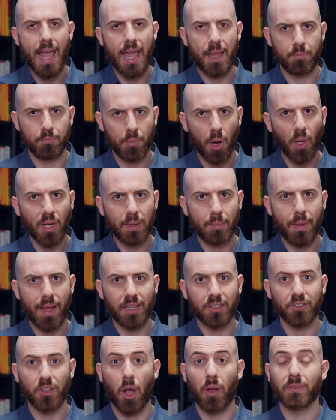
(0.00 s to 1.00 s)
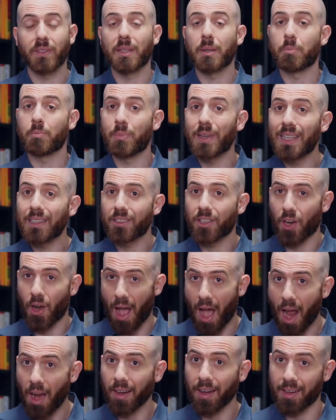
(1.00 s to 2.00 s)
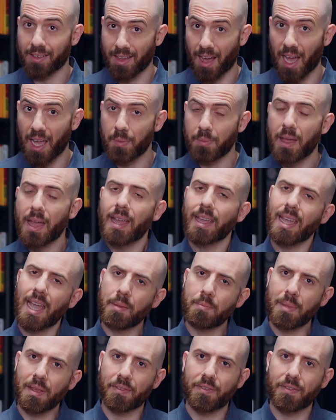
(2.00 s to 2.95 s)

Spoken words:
Embodiments of the builder archetype can be